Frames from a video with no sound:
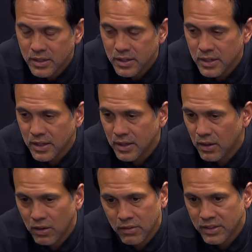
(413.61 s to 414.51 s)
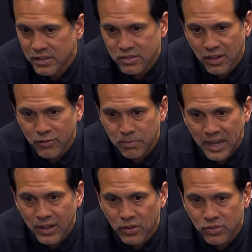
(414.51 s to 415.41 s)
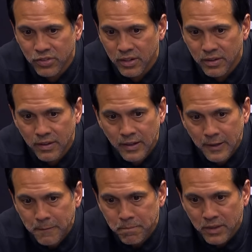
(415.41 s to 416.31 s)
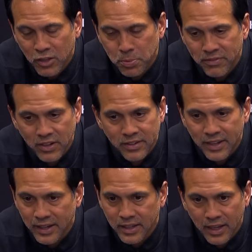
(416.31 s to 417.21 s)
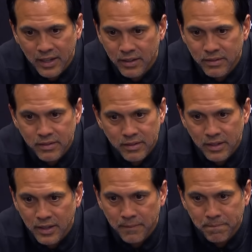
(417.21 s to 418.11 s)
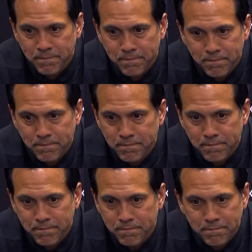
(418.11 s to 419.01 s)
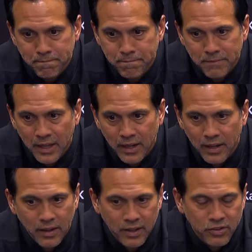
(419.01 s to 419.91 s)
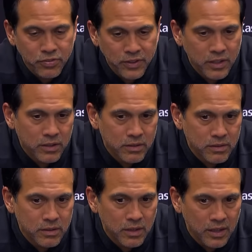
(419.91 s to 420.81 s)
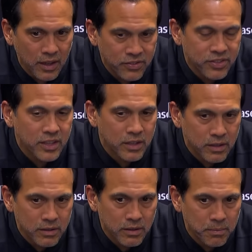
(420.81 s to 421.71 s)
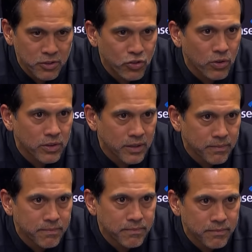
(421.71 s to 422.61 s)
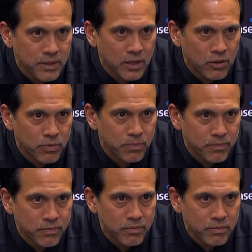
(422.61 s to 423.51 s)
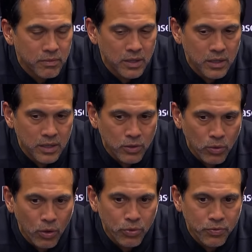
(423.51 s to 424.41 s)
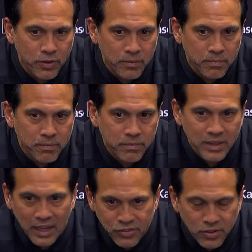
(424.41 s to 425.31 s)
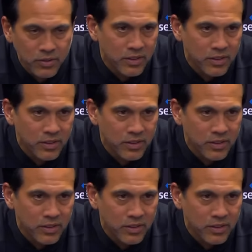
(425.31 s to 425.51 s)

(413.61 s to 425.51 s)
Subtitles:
All of that stuff matters, and he's been very dedicated. And I just feel I see a maturity, you know, and growth from last year to